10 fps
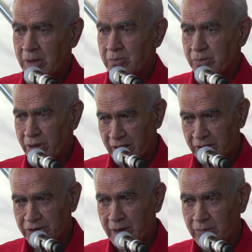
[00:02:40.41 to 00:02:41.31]
But by the
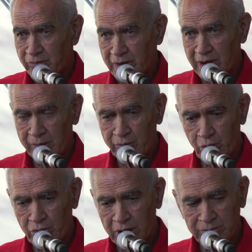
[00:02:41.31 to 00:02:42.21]
time it felt like
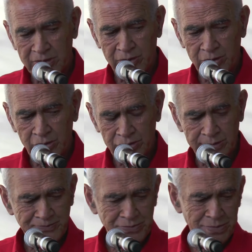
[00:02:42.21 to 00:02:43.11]
four rugby fields.
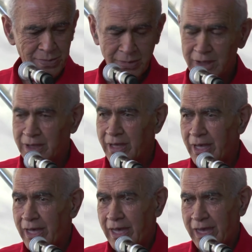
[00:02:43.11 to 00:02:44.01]

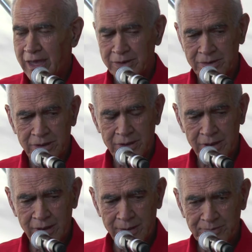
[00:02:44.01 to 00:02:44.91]

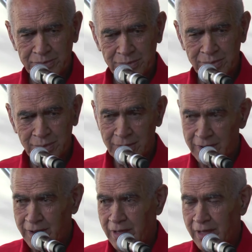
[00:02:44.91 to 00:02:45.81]
And
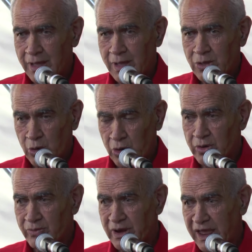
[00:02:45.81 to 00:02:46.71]
you heard
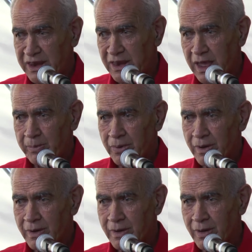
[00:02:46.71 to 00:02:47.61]
of a nanny nap?
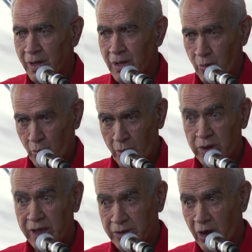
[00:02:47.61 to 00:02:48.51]
Well,
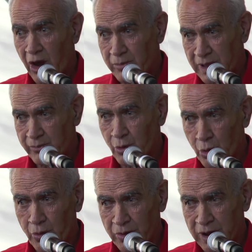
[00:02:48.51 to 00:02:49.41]
we had to go home and have a
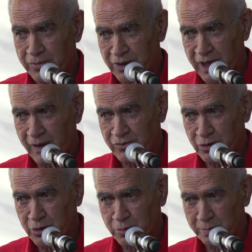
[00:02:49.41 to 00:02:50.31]
koro nap in the
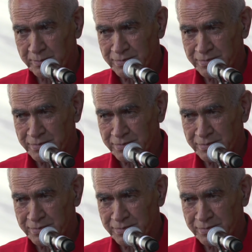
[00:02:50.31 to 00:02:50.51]
afternoon.